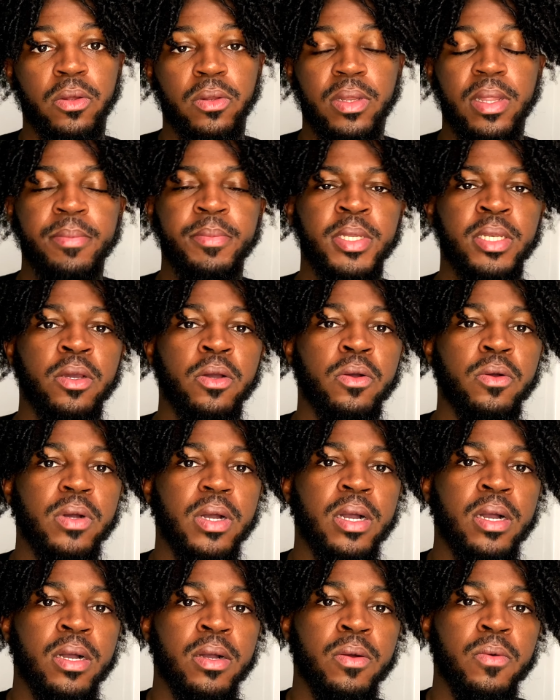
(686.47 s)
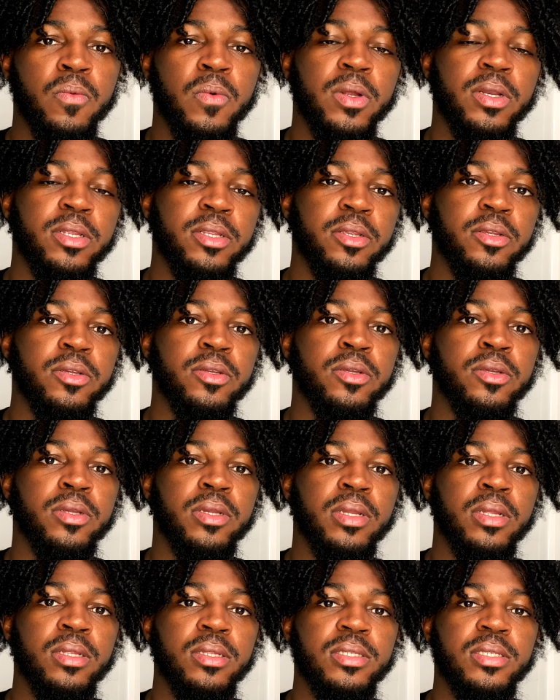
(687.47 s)
Let me know what are
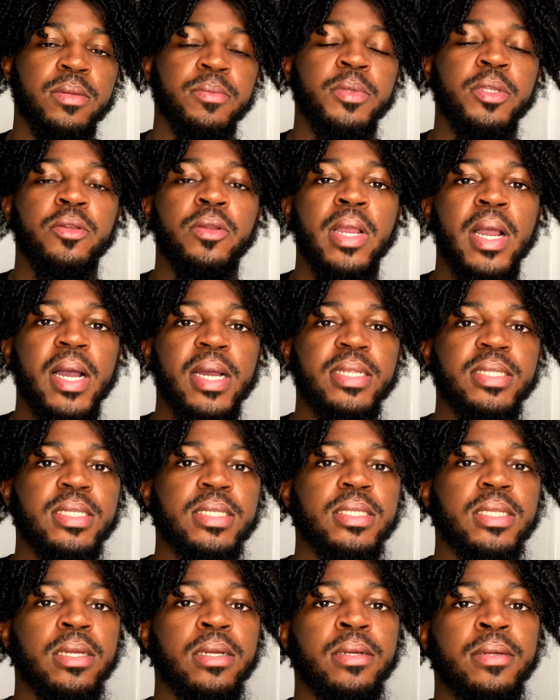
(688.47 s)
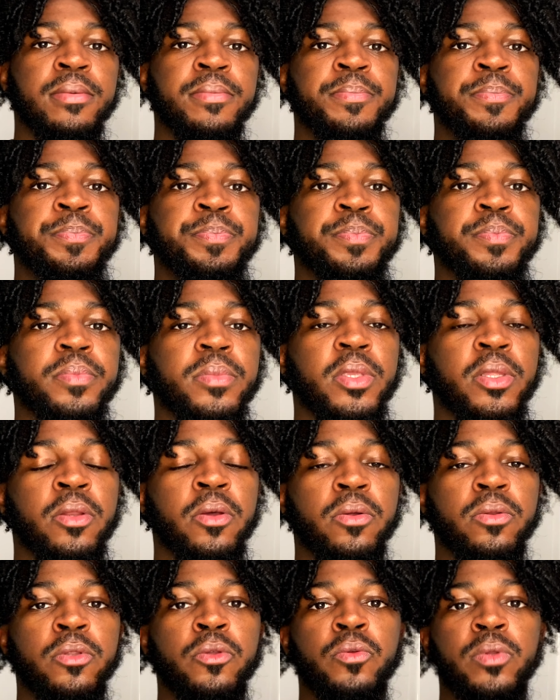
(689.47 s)
some of you guys' you
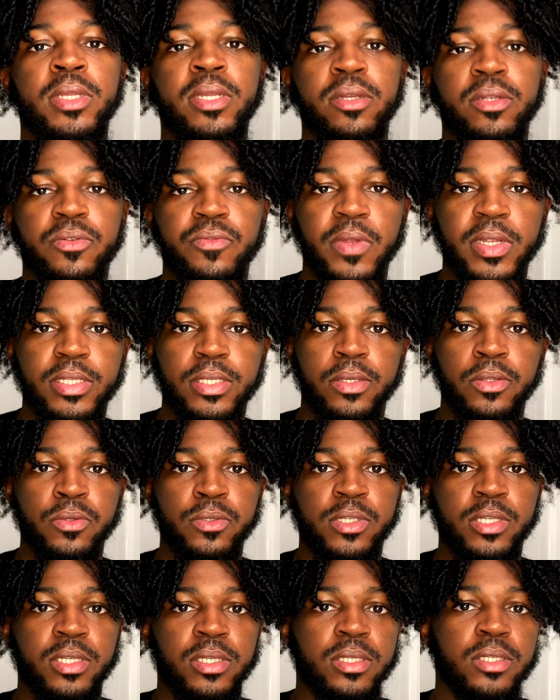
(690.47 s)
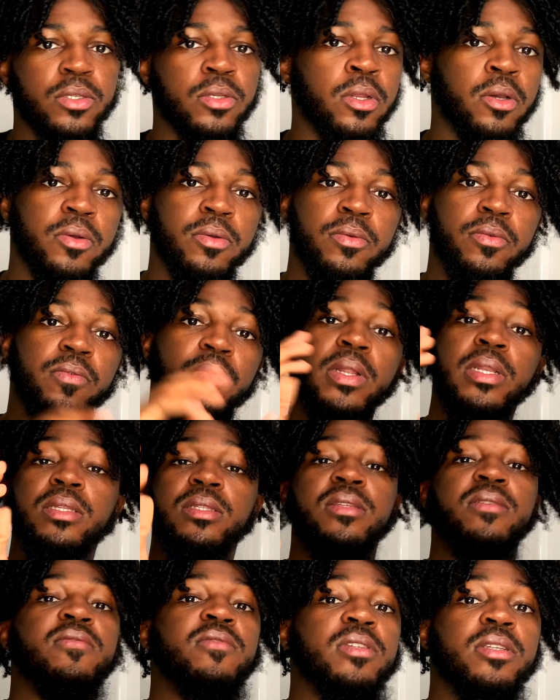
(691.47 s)
know, New Year's resolutions, you know,
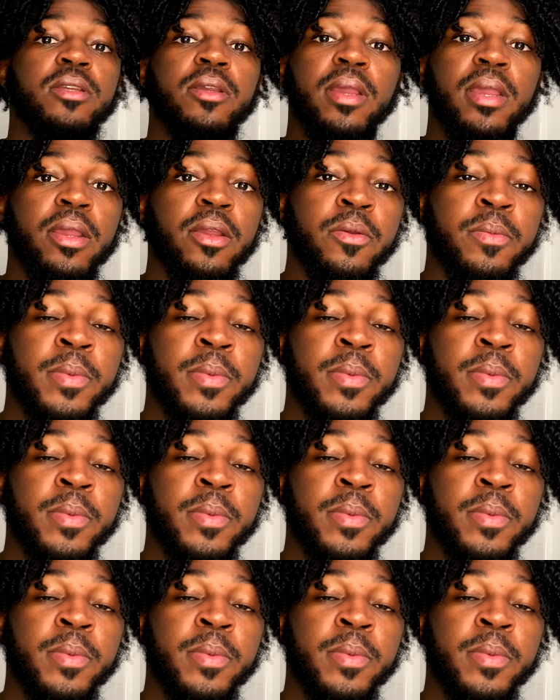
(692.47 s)
relative to your hair